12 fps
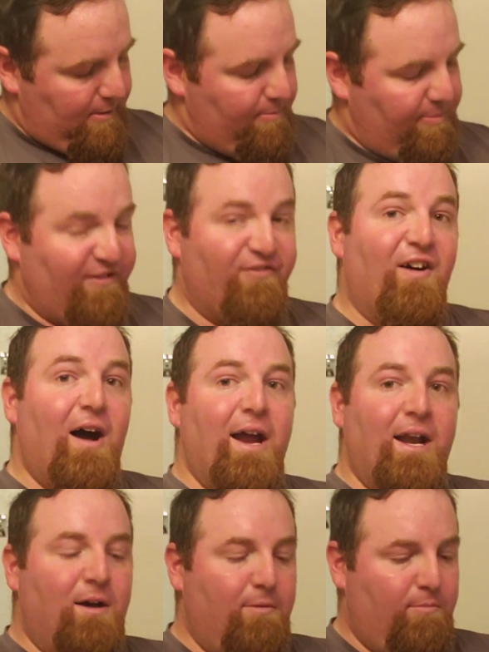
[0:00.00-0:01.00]
be
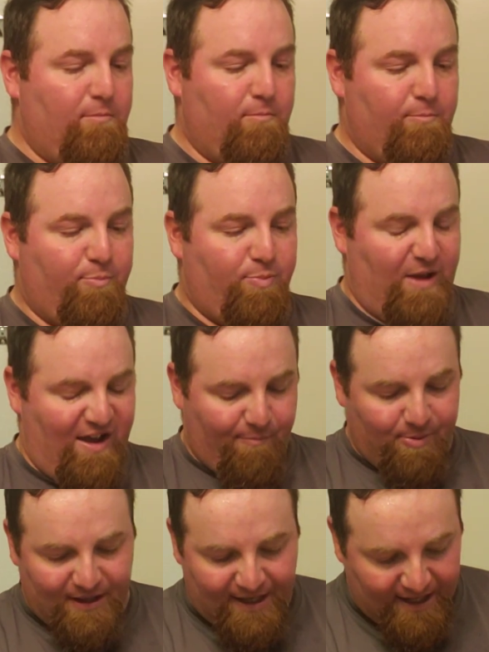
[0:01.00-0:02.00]
fine, have
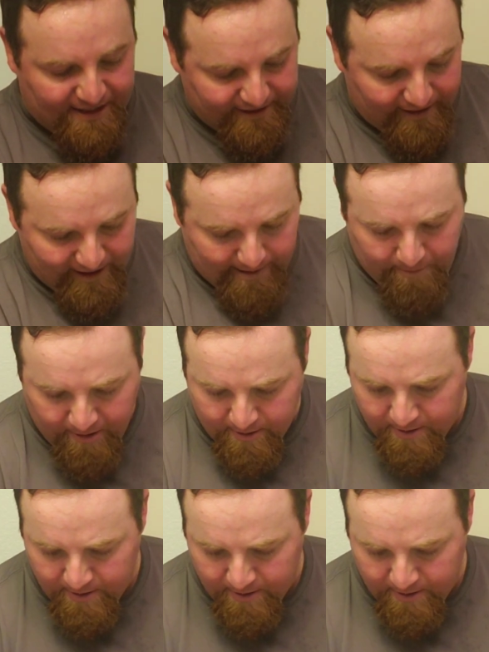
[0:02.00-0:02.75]
plenty of time.